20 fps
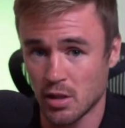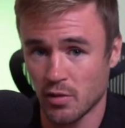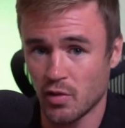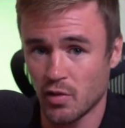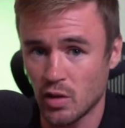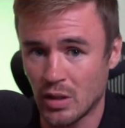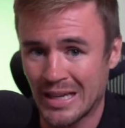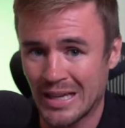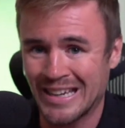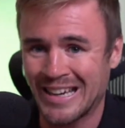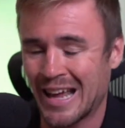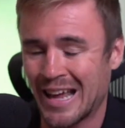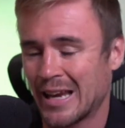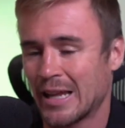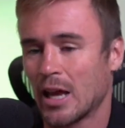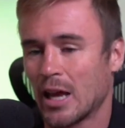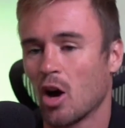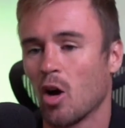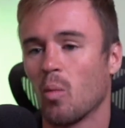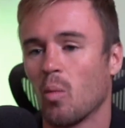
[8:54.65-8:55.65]
if you need
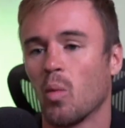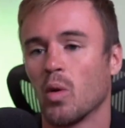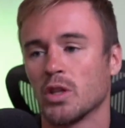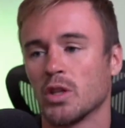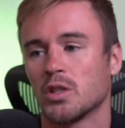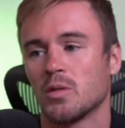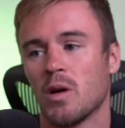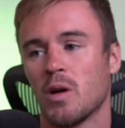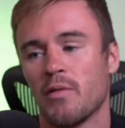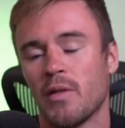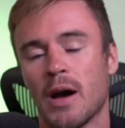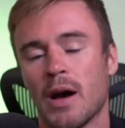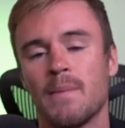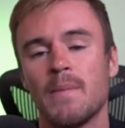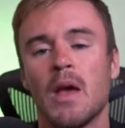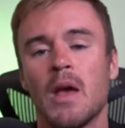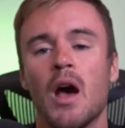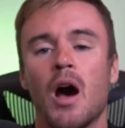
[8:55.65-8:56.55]
any help whatsoever.